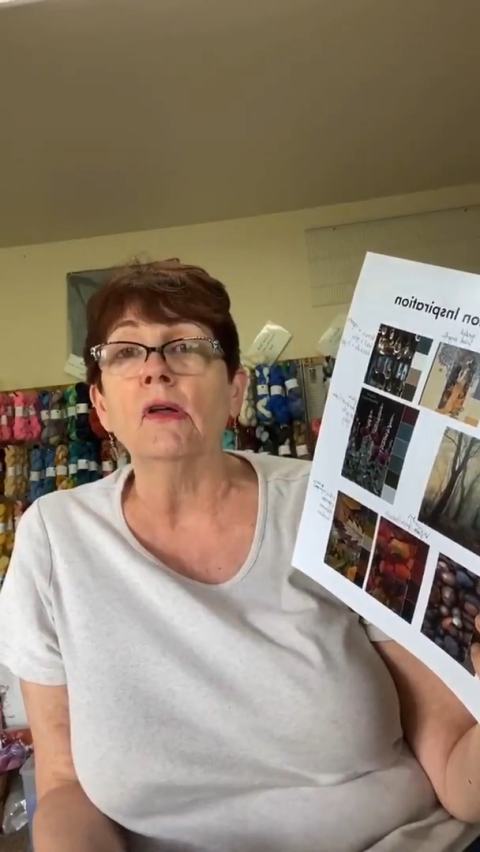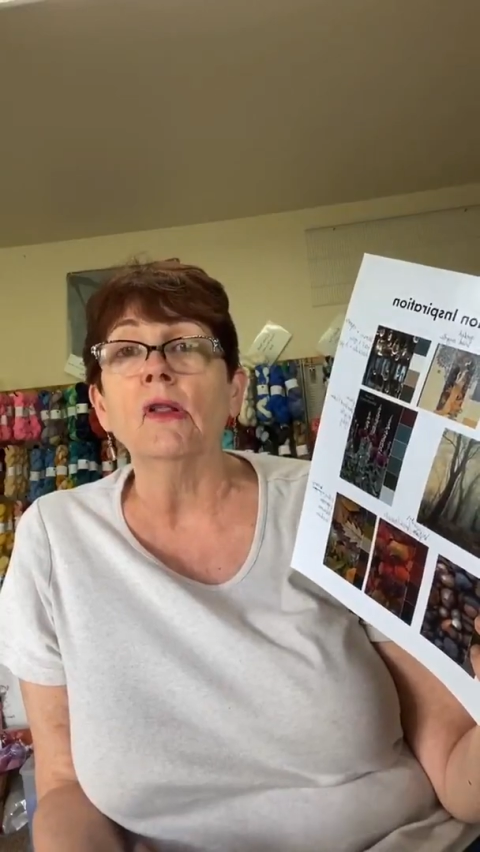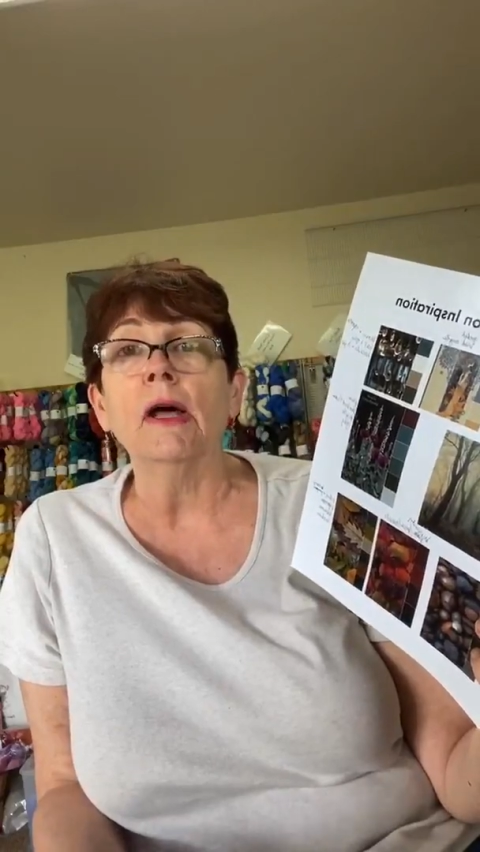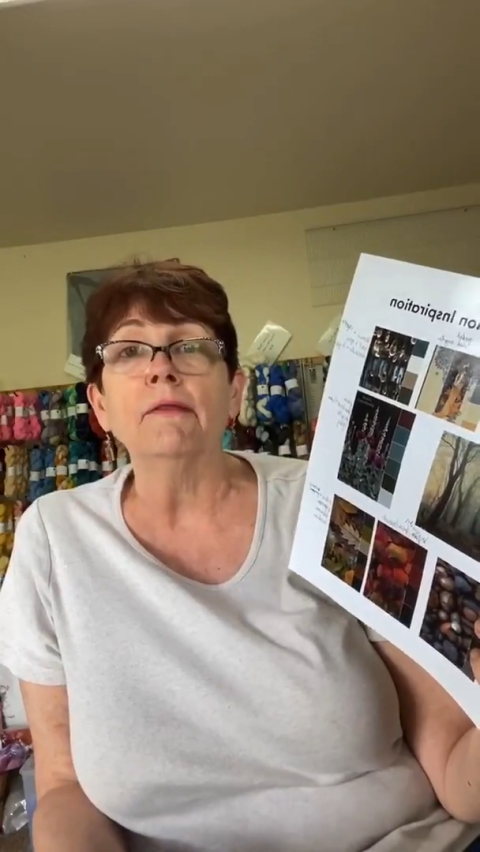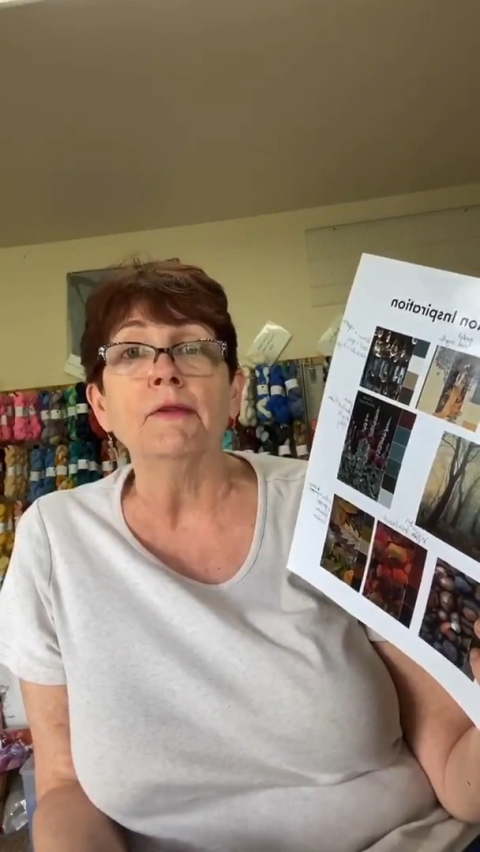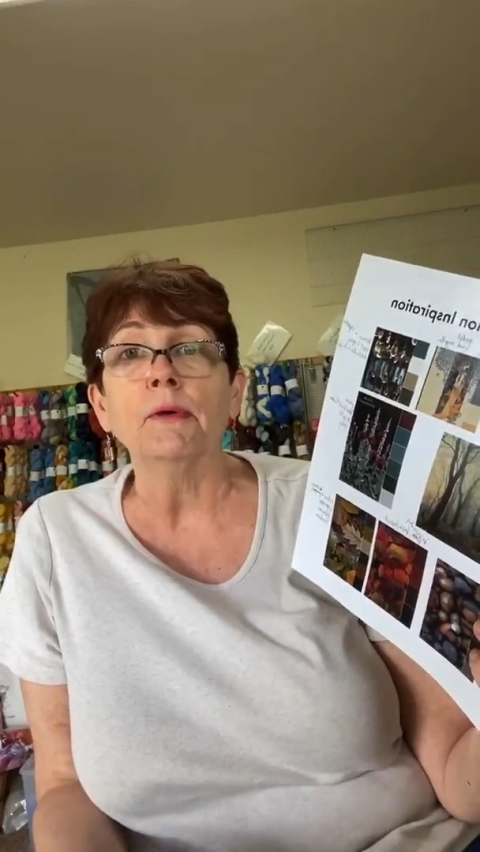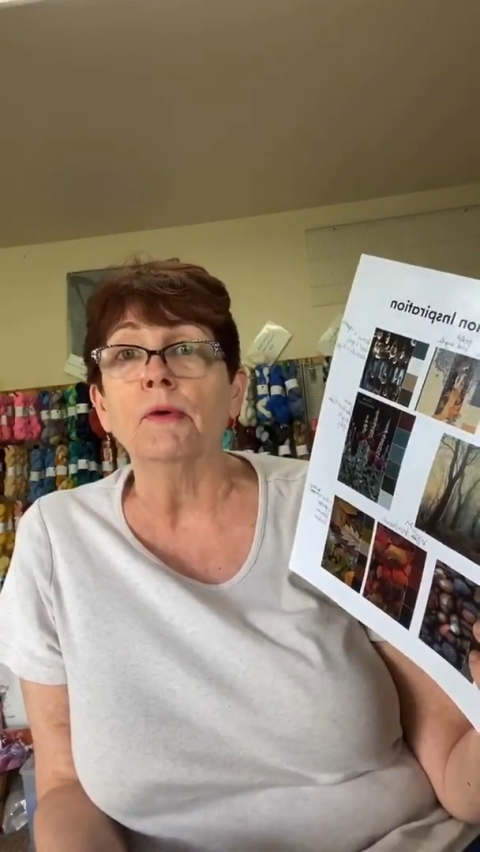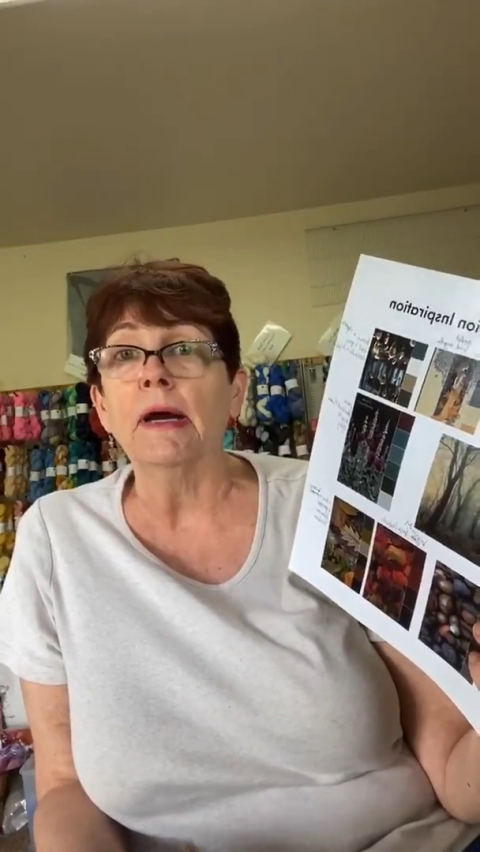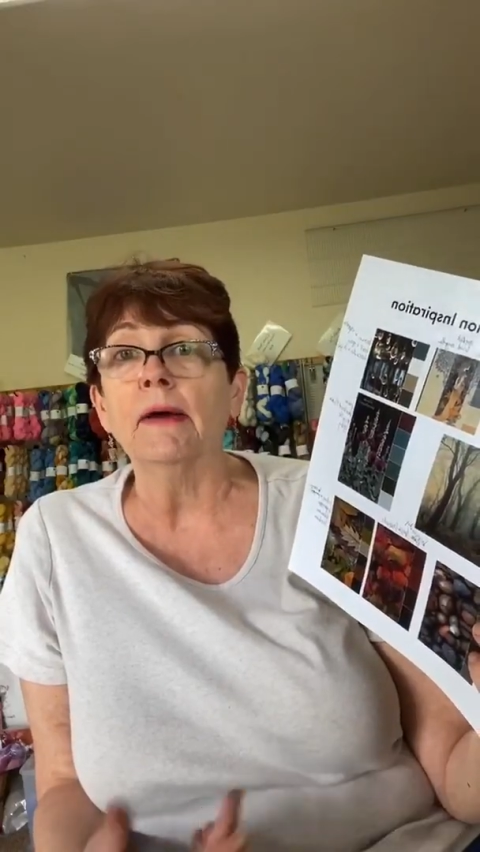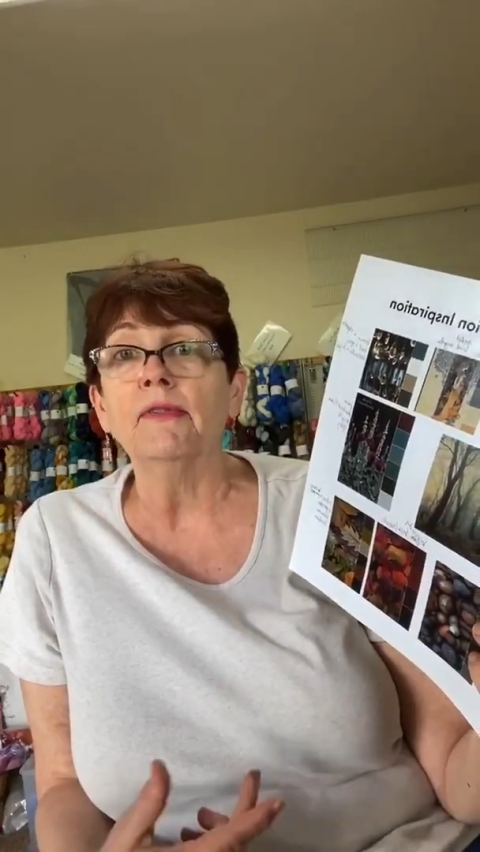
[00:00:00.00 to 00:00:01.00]
a lot of
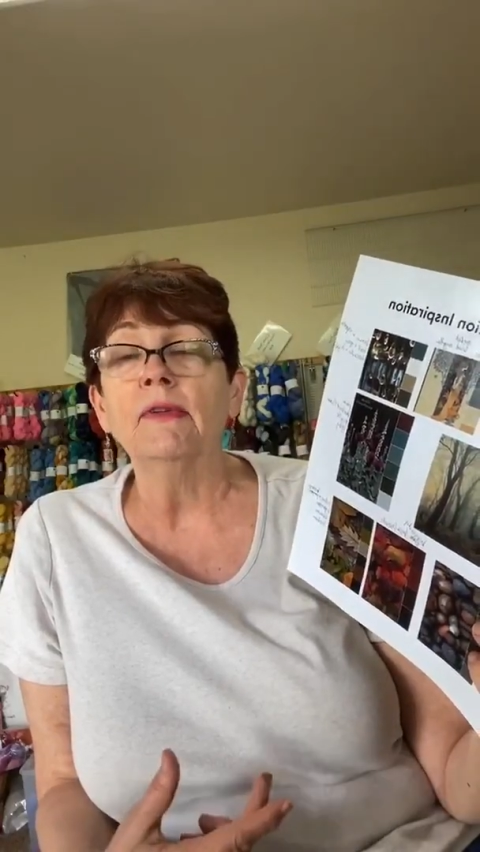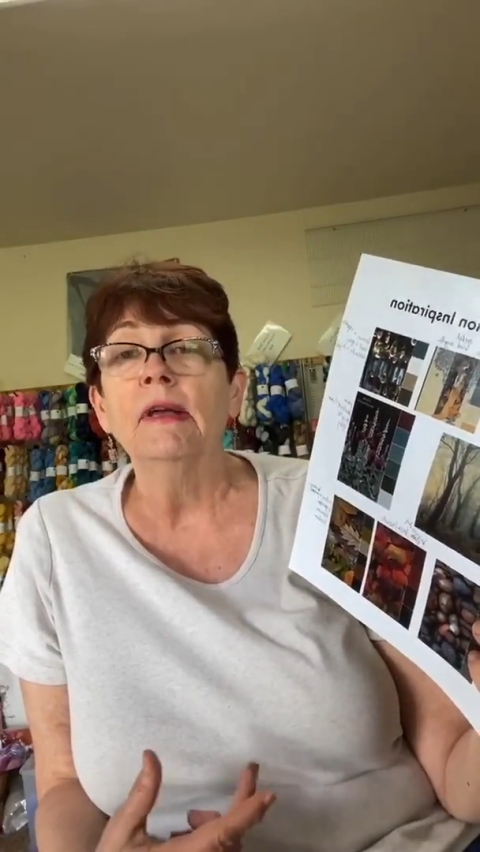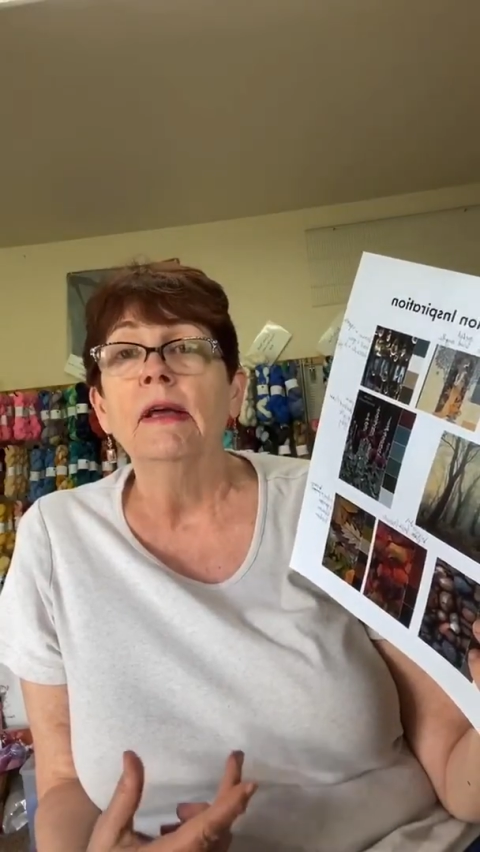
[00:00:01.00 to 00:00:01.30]
photographs.